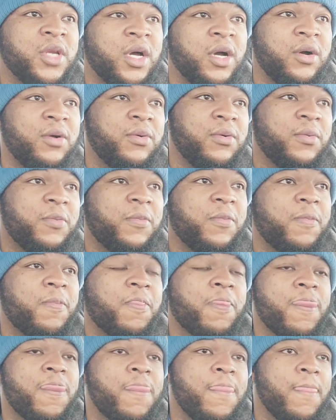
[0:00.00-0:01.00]
know,
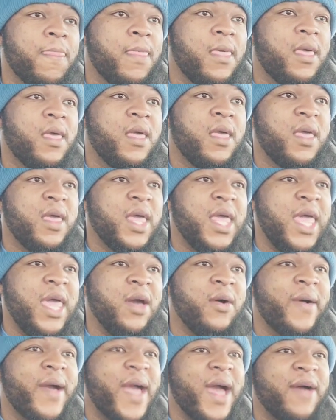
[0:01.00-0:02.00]
he
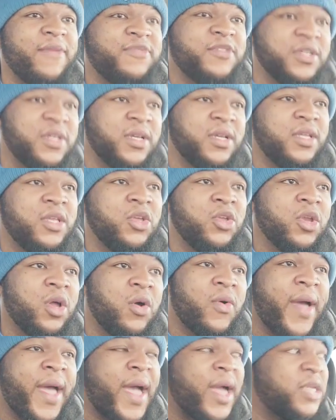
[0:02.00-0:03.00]
gonna have to. You
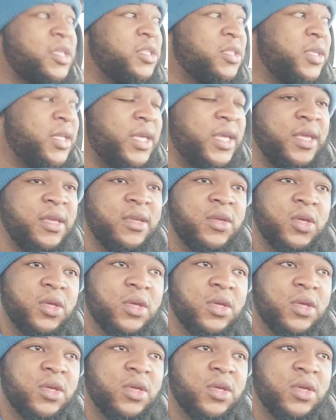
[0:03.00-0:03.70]
know, actually,